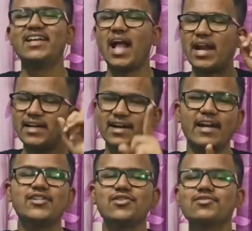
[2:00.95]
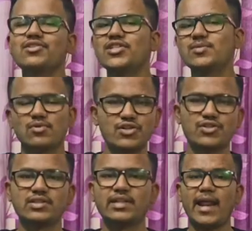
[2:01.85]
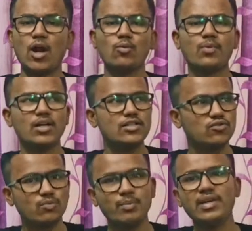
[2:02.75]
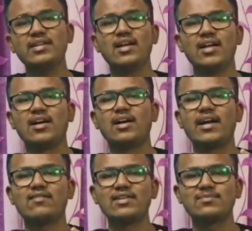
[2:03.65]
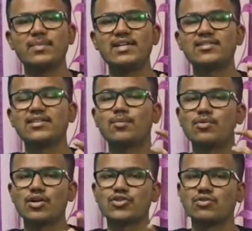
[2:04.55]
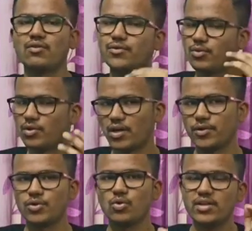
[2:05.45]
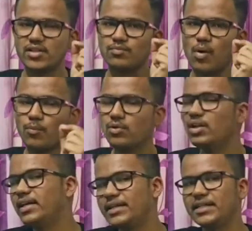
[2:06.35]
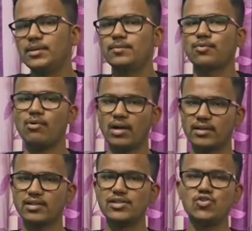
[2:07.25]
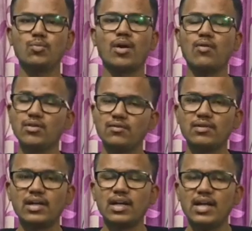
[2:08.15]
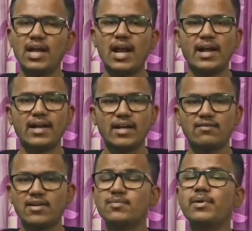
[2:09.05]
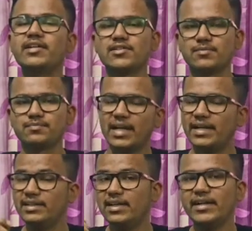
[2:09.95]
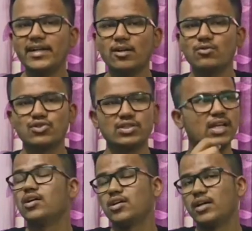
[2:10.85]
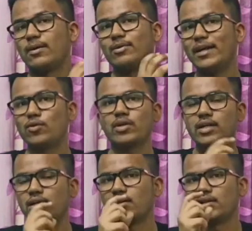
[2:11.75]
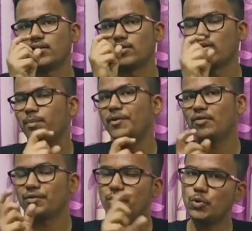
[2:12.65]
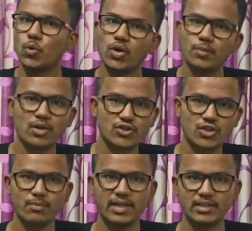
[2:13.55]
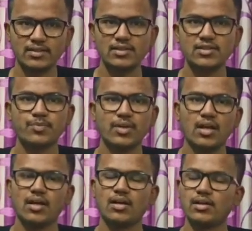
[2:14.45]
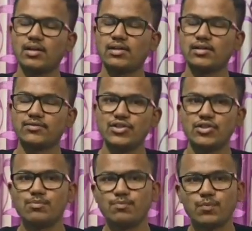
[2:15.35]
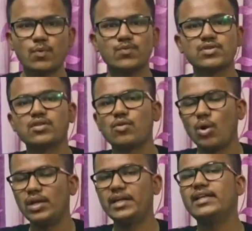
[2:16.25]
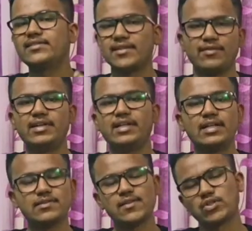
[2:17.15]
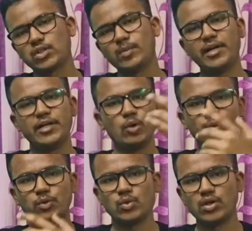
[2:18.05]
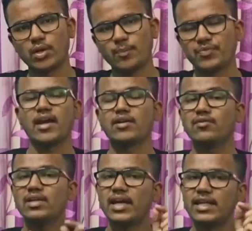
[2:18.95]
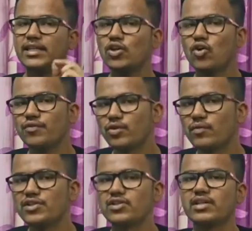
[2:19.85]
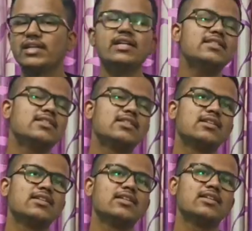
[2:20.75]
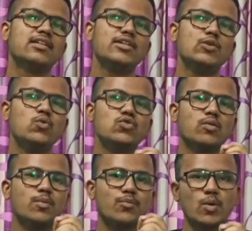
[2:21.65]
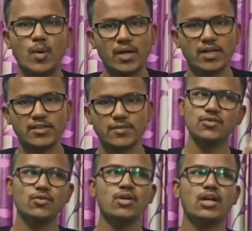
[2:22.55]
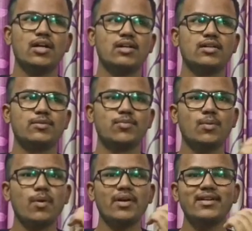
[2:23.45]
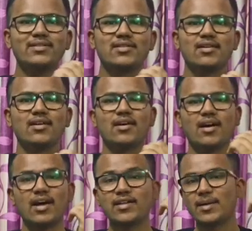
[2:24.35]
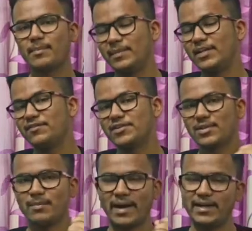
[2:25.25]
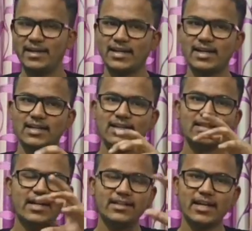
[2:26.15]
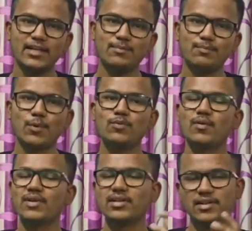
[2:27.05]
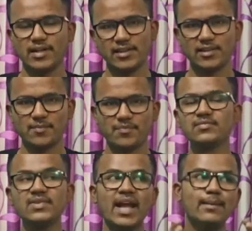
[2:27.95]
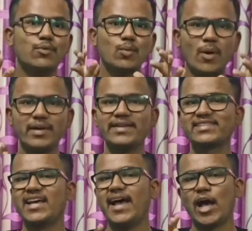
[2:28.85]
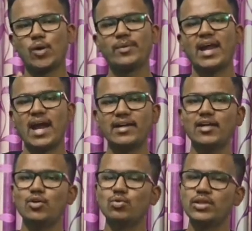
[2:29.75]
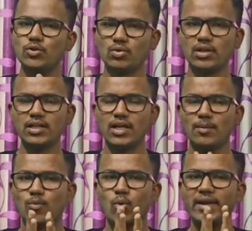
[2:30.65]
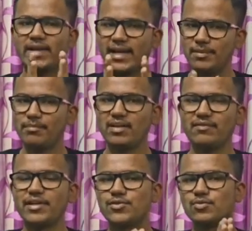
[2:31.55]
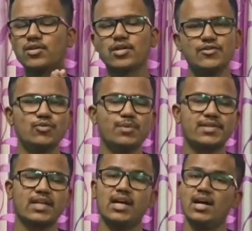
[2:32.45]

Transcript: And in addition to the cheese production, have also been advancements in the production of yogurt. Yogurt is a popular dairy product consumed around the world, and advancements in dairy technology have led to the uh, development of new yogurt production methods, uh, which improves the quality, safety and sustainability of the yogurt. And one area of innovation is the use of the probiotics. So uh, probiotics are the beneficial bacteria that can improve our gut health, and probiotics have been added to the yogurt, providing health benefits to the consumers.